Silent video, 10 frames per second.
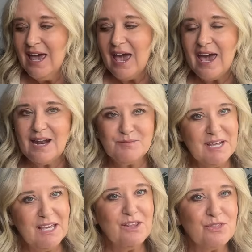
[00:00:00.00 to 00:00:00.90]
and I'm
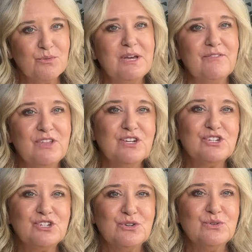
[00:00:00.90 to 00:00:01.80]
taking 3 of these
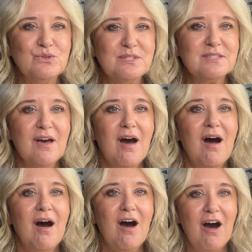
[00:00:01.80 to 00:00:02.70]
shoes
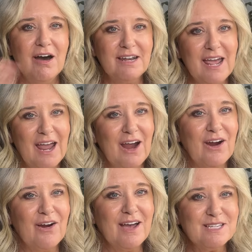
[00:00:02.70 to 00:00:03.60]
on
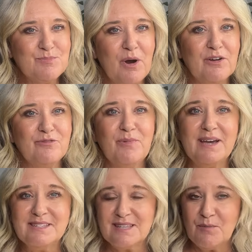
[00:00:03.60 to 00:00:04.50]
air as part of my
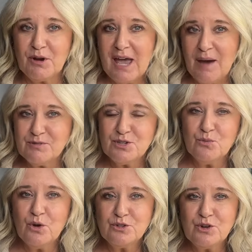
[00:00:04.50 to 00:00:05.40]
summer capsule
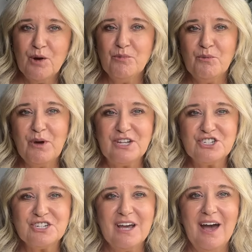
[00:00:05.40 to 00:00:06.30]
wardrobe,
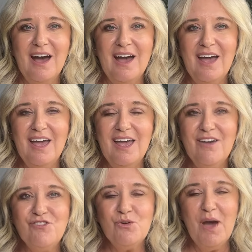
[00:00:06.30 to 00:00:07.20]
which
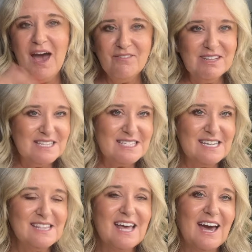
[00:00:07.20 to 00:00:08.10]
if you haven't
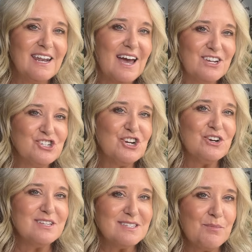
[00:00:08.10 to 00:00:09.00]
seen that, I shared
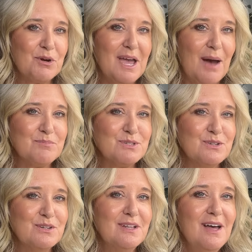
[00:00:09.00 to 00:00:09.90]
a summer
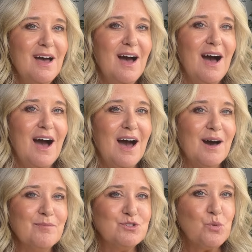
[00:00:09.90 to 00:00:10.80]
capsule,
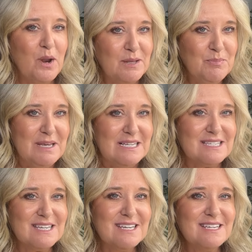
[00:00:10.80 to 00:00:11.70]
20
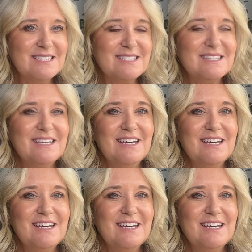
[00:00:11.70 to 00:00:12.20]
pieces,